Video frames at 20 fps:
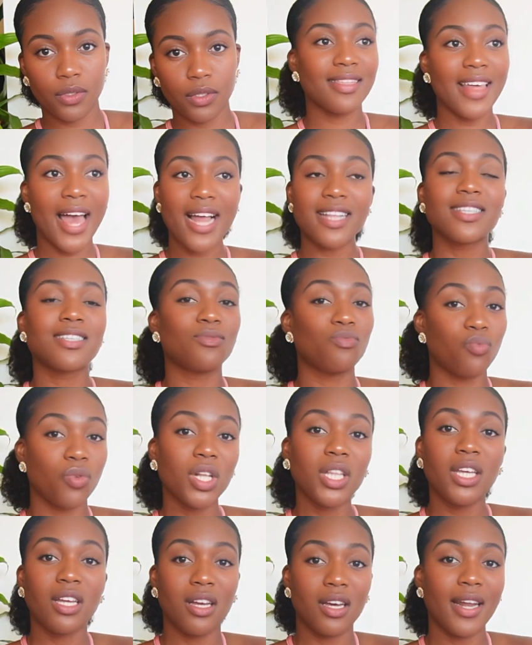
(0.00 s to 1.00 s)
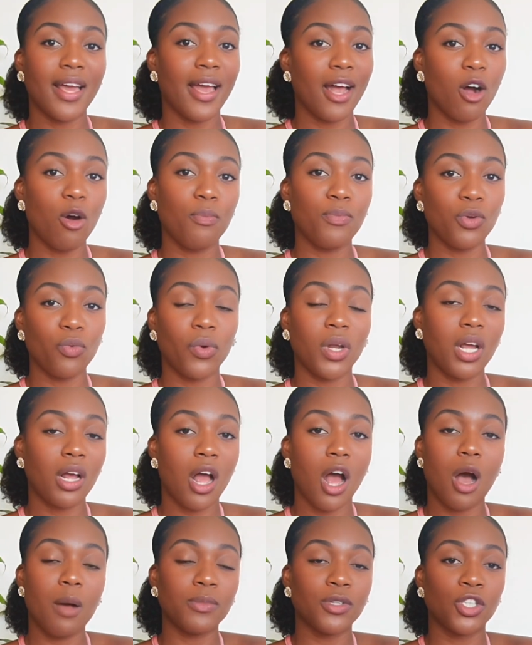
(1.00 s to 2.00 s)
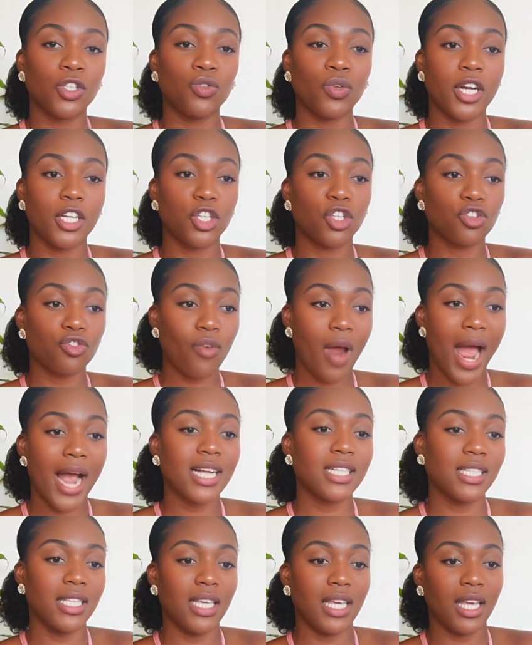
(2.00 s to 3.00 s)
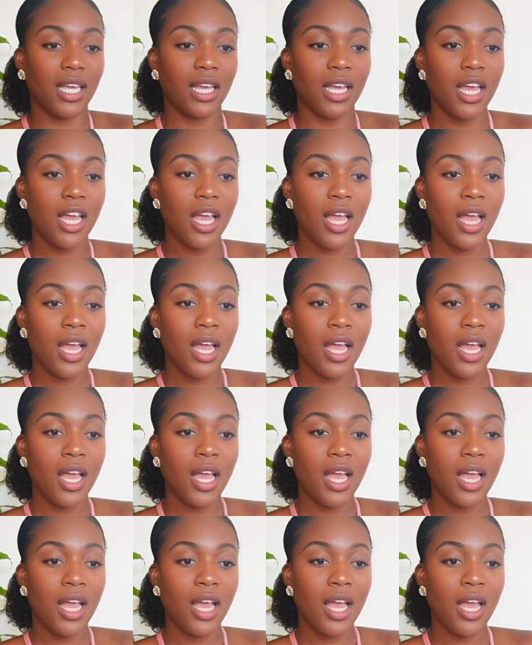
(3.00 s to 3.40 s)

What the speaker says: That's really gonna help you when it comes to attracting